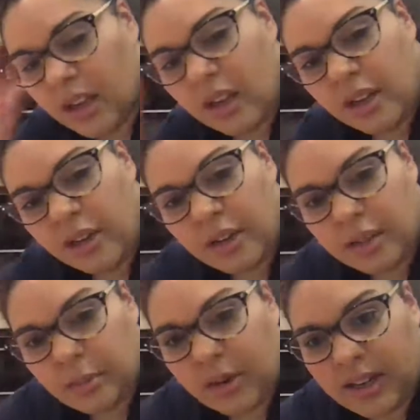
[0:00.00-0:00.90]
you can use
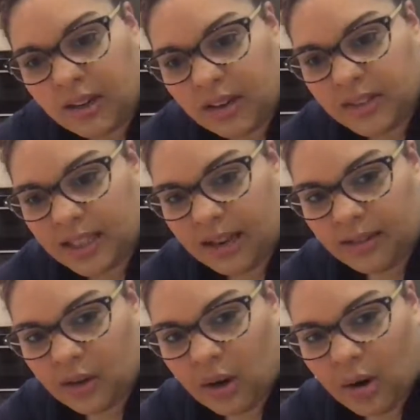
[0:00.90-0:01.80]
a bread knife to level
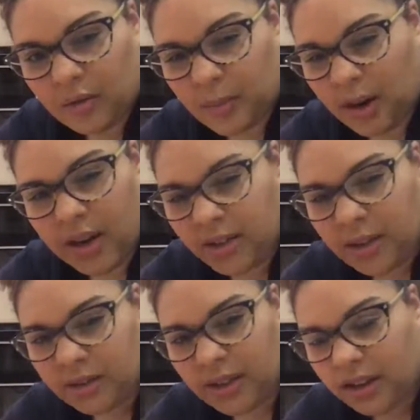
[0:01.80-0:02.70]
it off, but I
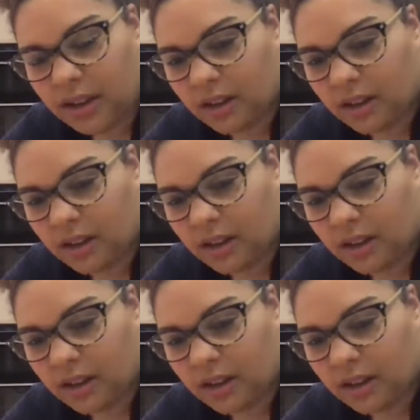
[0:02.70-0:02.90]
don't think,